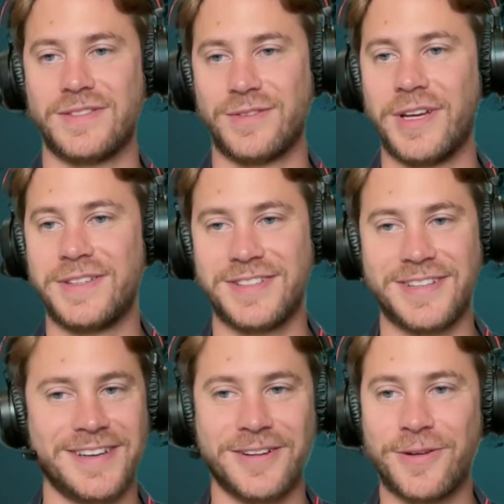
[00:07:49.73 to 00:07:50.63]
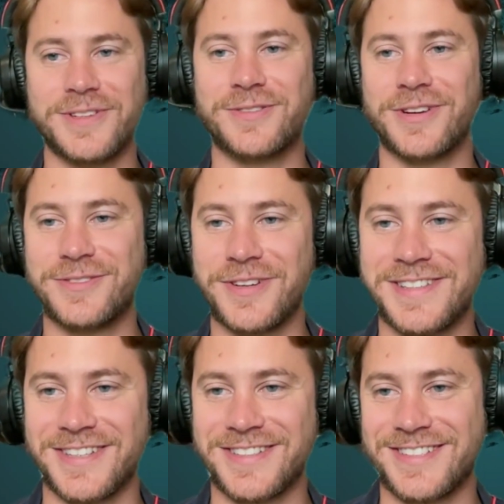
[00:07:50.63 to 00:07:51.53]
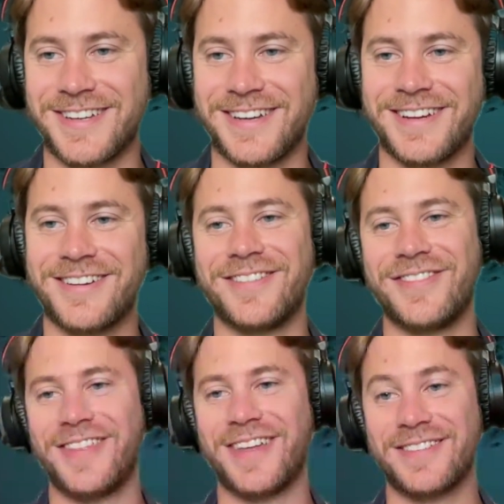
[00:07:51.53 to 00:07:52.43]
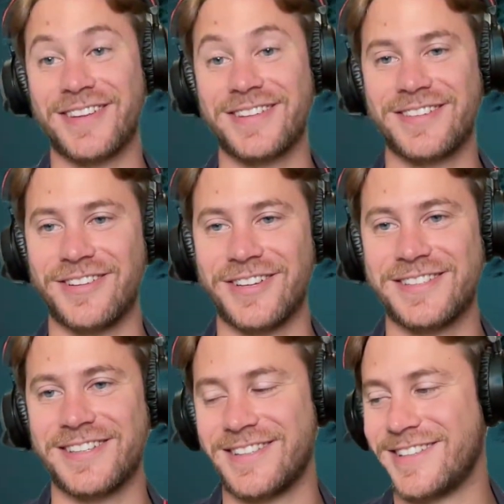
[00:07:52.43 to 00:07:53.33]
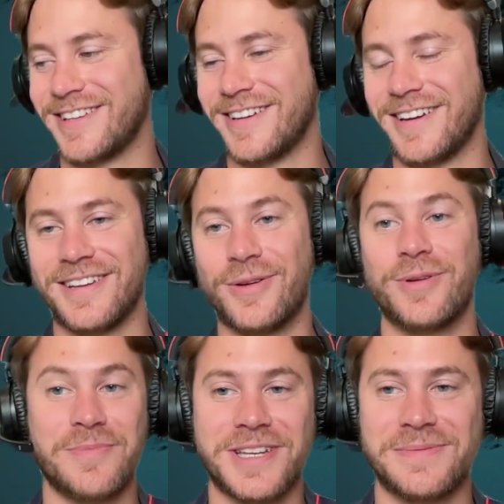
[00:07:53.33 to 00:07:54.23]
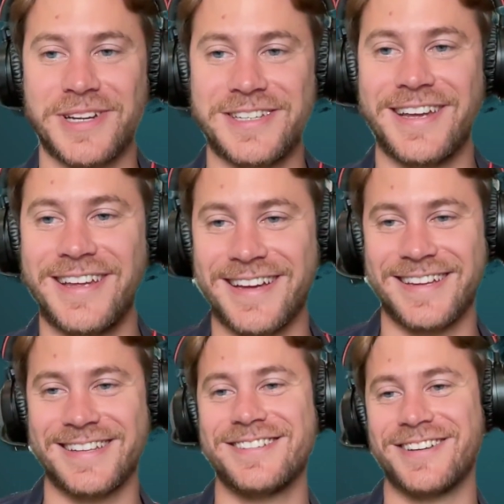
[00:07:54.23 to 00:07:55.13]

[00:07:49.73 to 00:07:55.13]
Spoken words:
great. Always great to hear such great feedback. Thanks a lot, and it always makes my day to